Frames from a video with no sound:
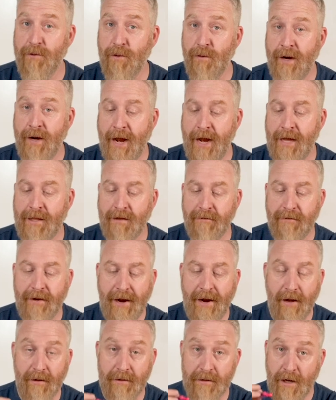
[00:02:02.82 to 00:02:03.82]
to an 1/8 of an
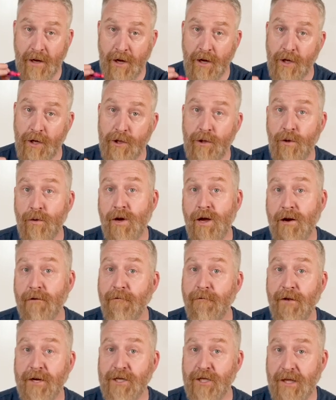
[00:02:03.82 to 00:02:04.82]
ounce. You can
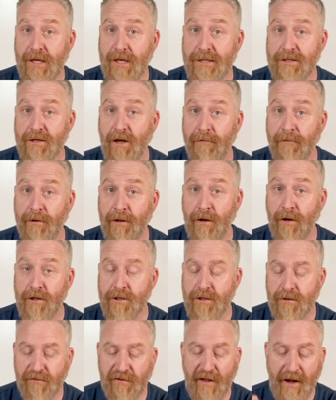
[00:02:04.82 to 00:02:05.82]
fish this off of
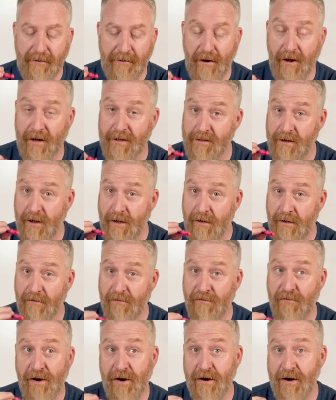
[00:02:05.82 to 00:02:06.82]
larger fly rods.
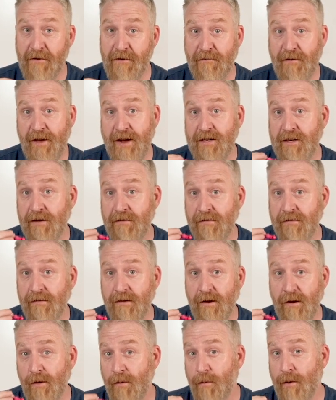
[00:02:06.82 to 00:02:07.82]
Very effective.
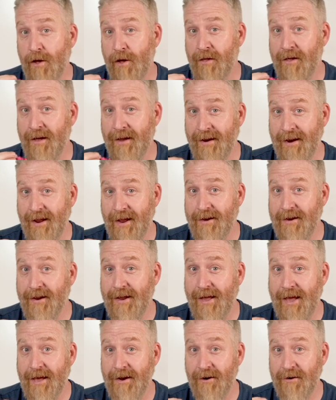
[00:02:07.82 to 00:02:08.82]
We call it
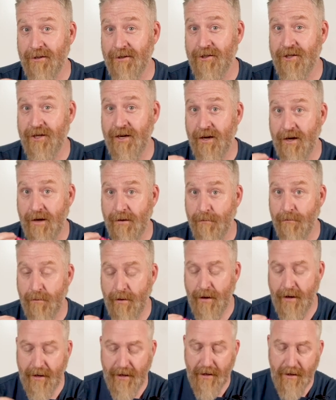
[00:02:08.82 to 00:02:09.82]
indicator jig
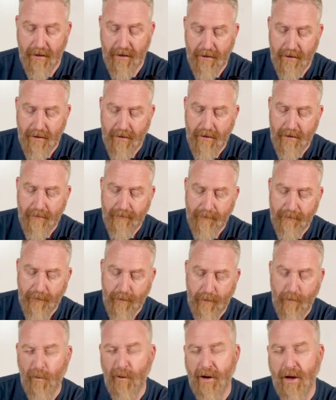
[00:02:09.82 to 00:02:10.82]
rig.
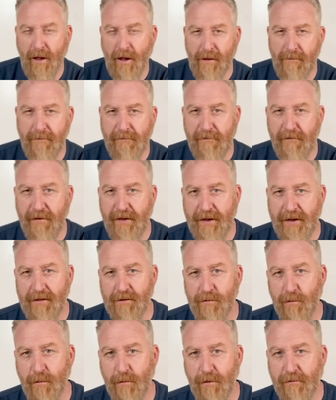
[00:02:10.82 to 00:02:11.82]
We call them
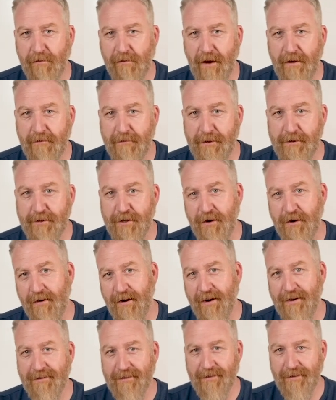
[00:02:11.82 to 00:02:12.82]
figs when we're fly fishing,
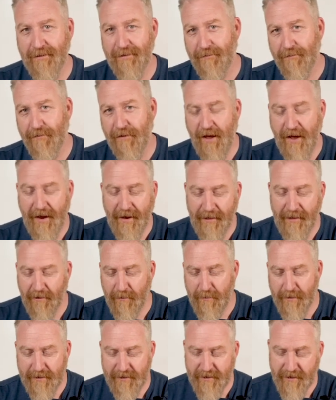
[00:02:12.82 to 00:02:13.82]
right? It's a little fly, a little
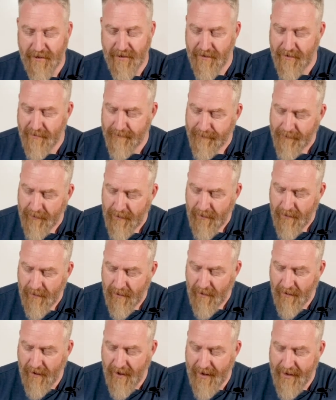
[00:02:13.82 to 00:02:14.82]
bit jig.
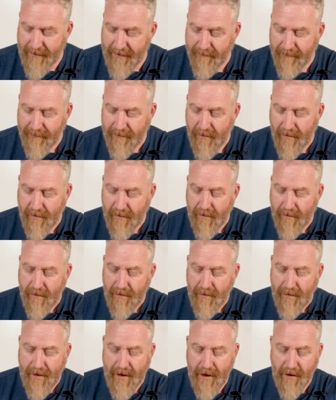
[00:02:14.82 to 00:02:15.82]
All right.
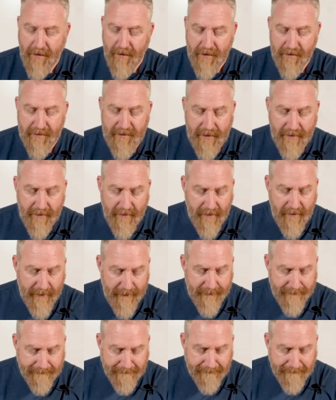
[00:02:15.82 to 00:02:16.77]
Now, here's the other thing,